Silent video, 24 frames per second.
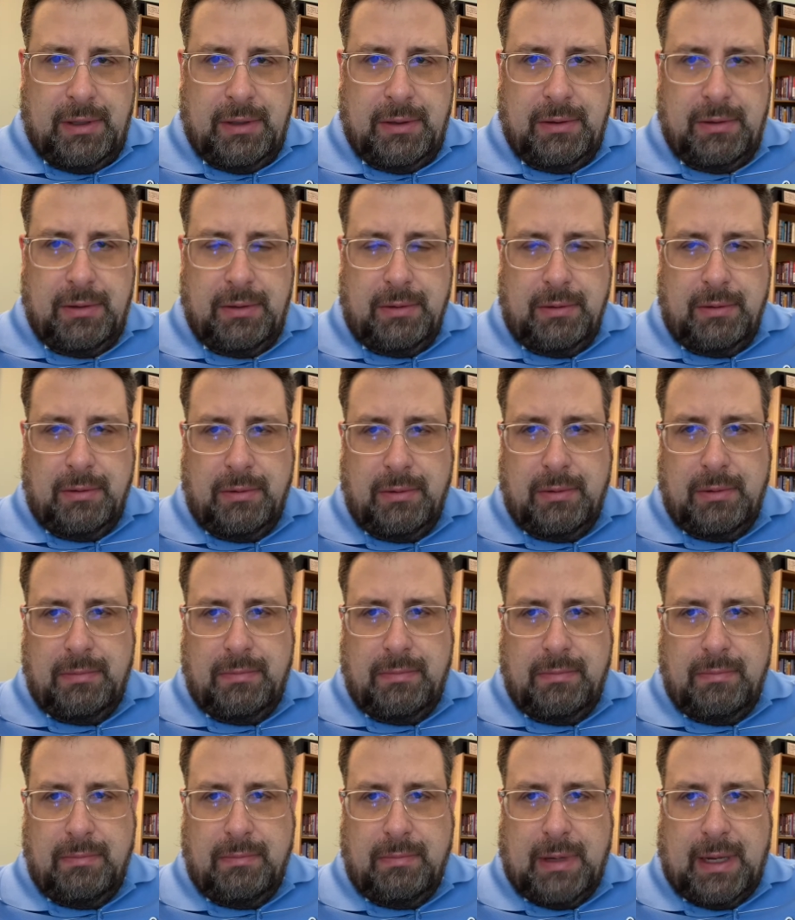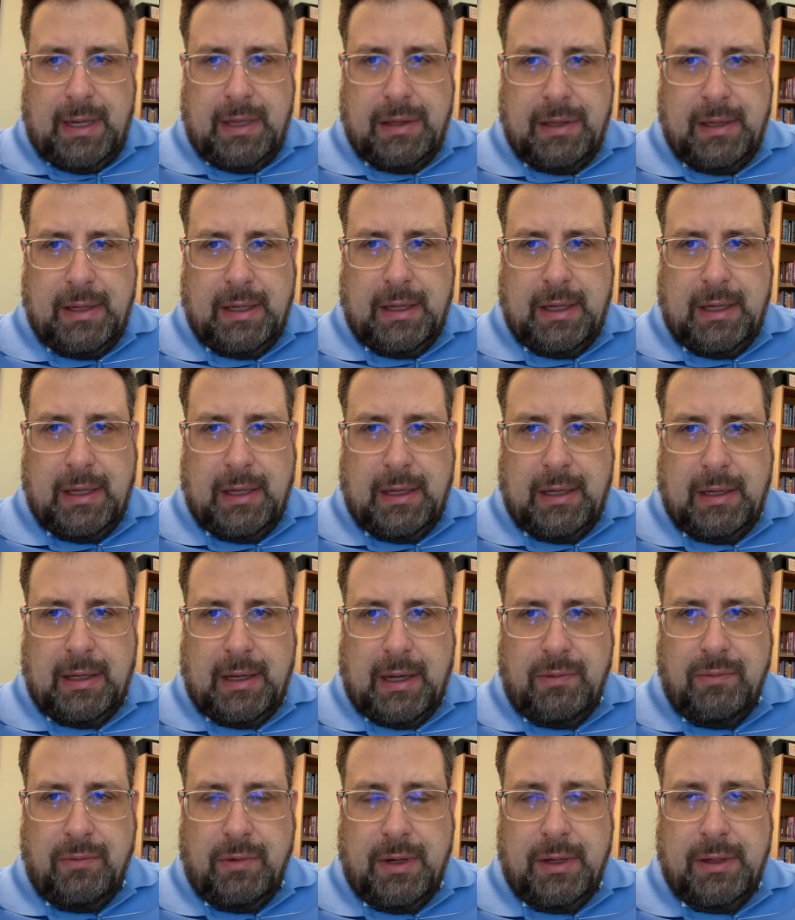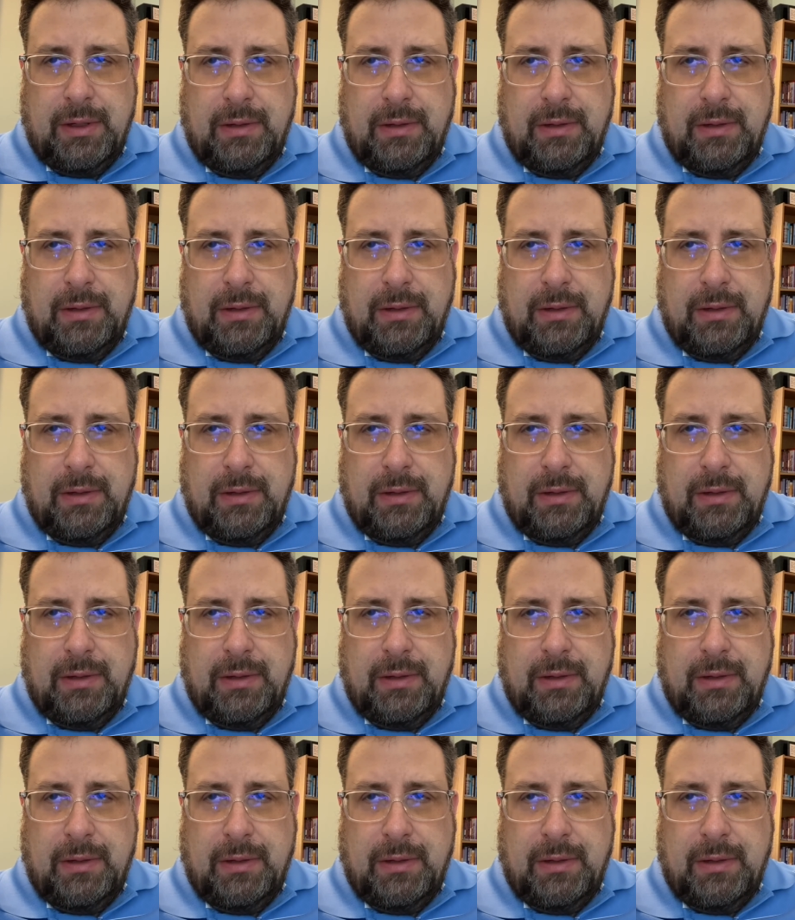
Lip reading: you my thinking on